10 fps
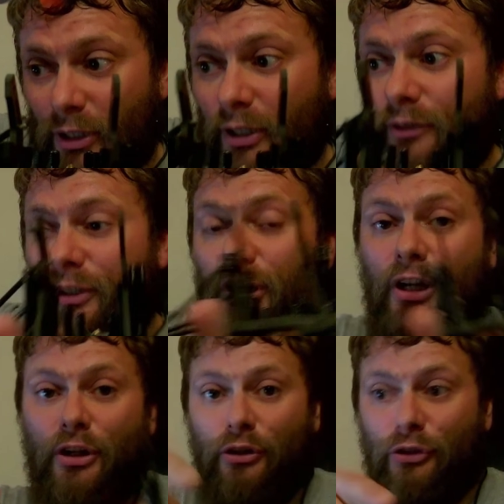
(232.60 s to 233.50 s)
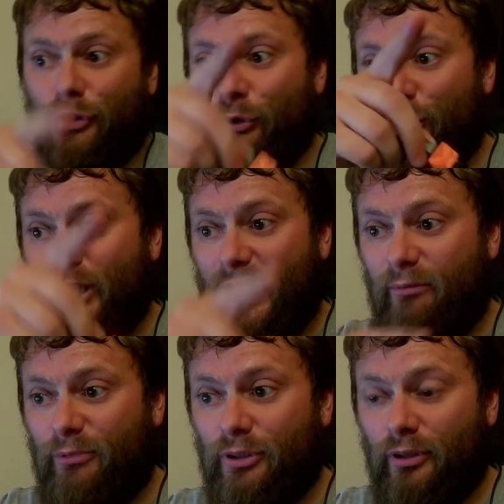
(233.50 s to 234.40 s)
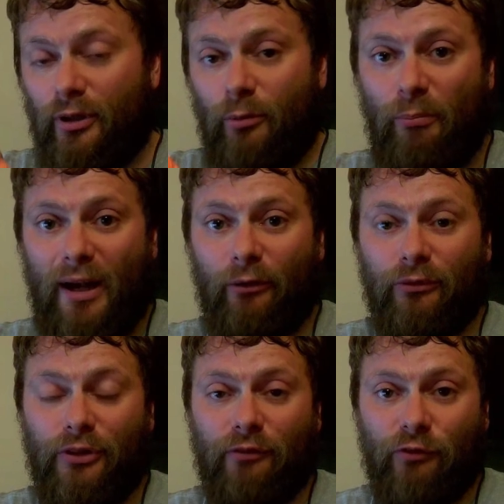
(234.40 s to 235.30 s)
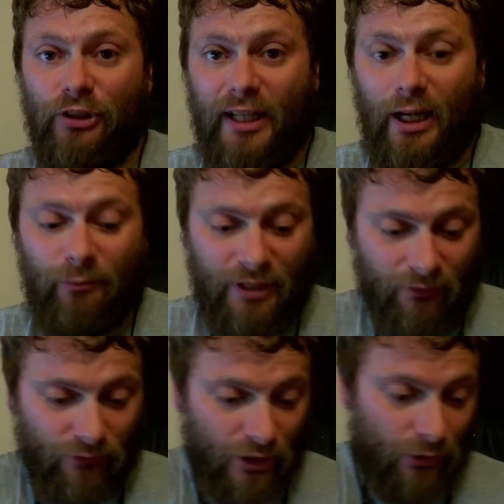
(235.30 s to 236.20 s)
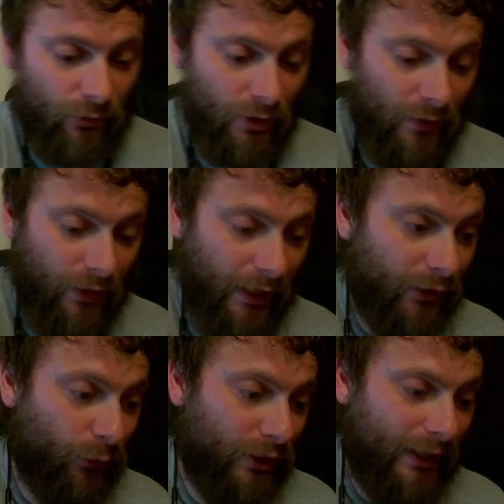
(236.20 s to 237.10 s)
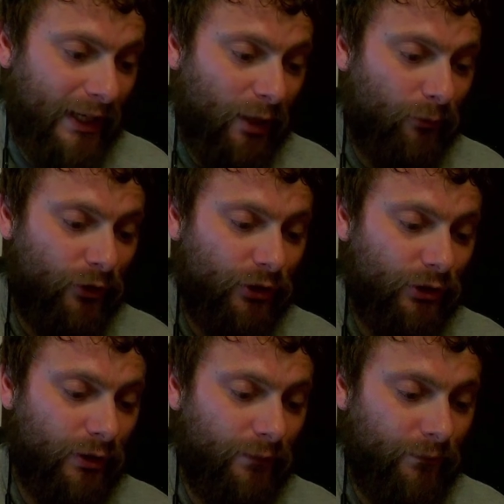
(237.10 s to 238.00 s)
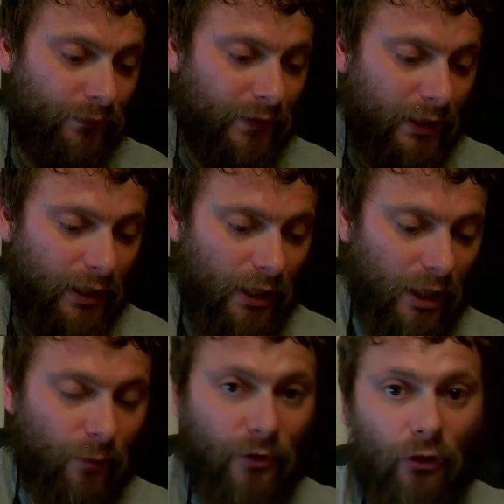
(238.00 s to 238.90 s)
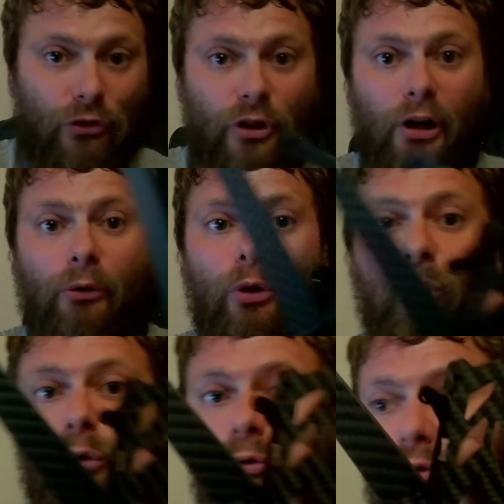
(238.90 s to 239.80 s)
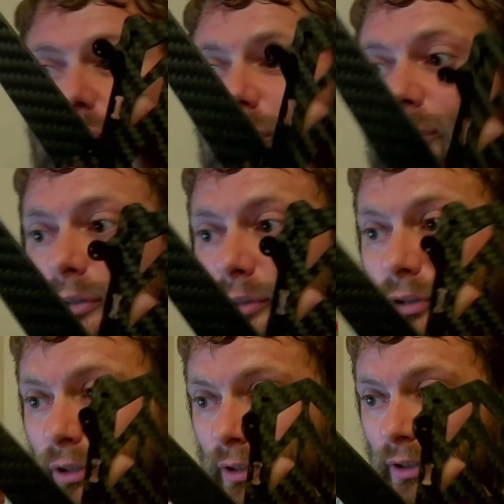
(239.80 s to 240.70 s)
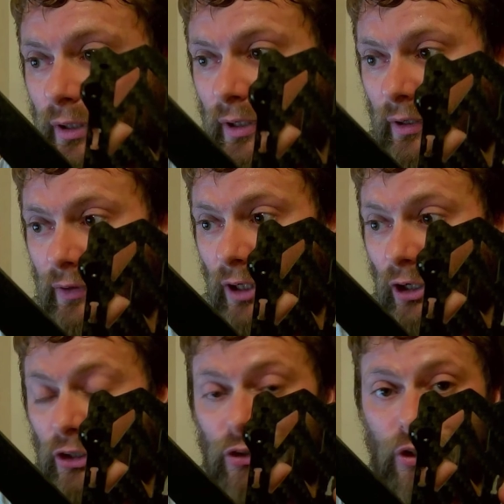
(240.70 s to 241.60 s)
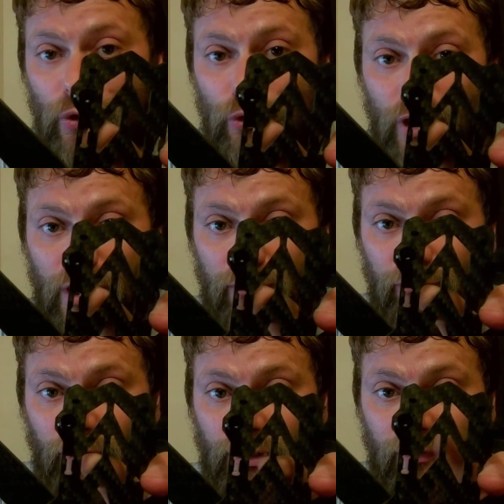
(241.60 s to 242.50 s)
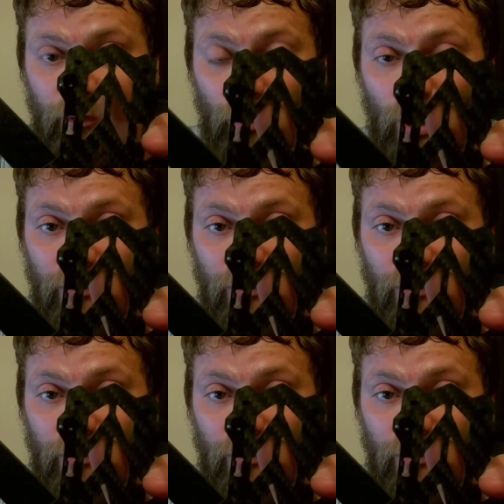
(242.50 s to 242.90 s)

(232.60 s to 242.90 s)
The U-shaped mount that RunCam give you in all their cameras, there are no holes that I can use in the front or the bottom of this